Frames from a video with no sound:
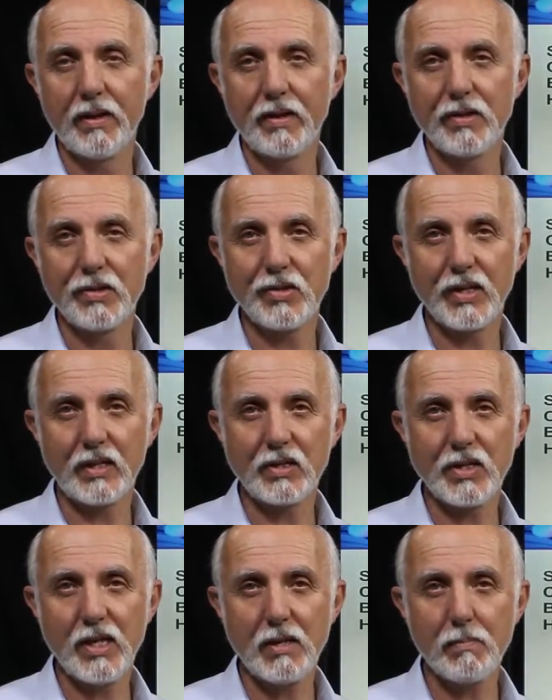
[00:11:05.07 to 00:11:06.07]

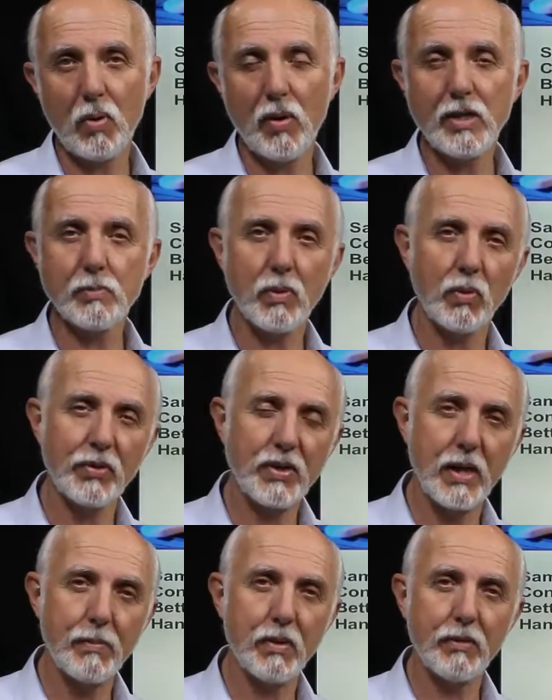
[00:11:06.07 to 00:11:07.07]
16 points, but we'll
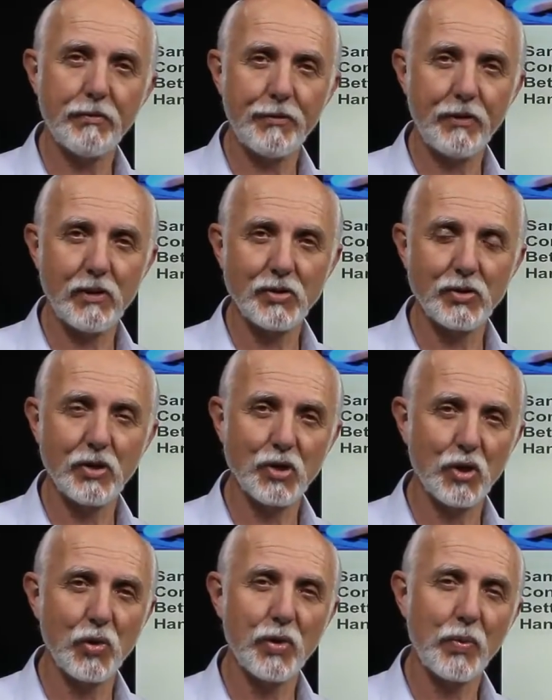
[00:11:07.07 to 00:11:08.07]
double first to
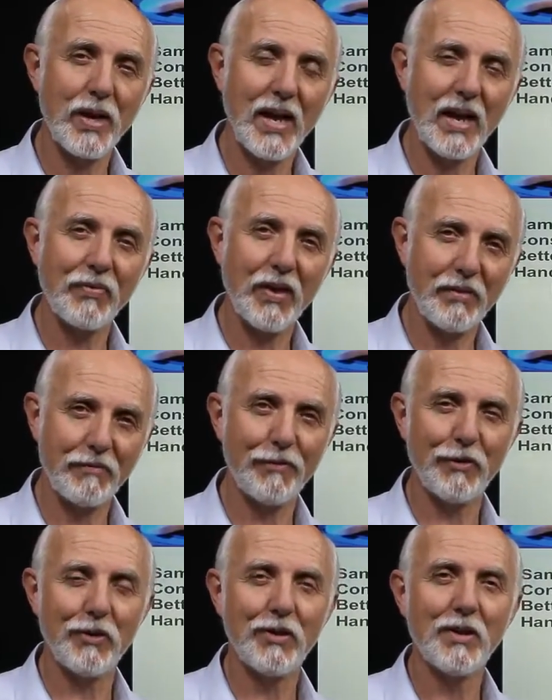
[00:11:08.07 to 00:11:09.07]
show that we had that
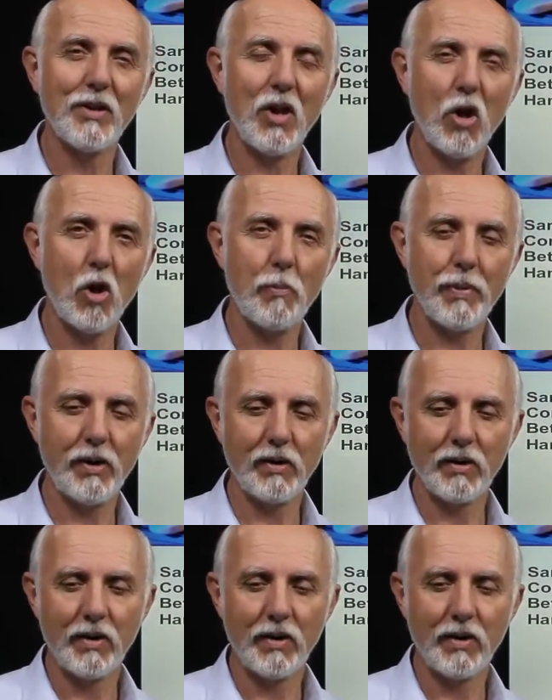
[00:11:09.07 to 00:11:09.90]
full opener.